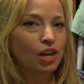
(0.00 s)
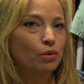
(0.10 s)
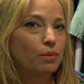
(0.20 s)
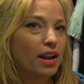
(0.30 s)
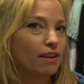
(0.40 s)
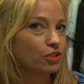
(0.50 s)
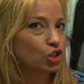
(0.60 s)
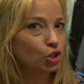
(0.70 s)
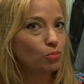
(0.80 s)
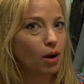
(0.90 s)
we would have
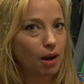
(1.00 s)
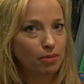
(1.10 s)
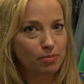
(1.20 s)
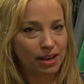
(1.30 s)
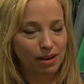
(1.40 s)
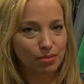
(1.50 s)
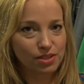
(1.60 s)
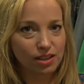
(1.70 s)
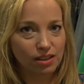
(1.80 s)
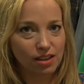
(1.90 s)
two pop-up
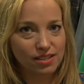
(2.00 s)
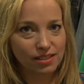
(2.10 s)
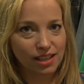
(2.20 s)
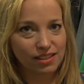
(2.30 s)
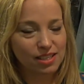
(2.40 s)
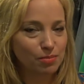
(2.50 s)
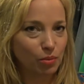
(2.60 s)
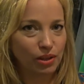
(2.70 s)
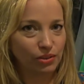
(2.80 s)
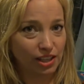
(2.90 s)
hampers in a closet like this,
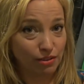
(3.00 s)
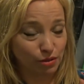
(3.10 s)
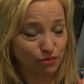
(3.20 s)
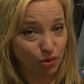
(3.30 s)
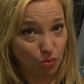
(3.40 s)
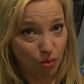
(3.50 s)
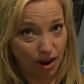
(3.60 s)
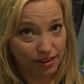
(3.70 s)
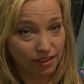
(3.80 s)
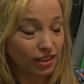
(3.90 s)
but we only have room for one.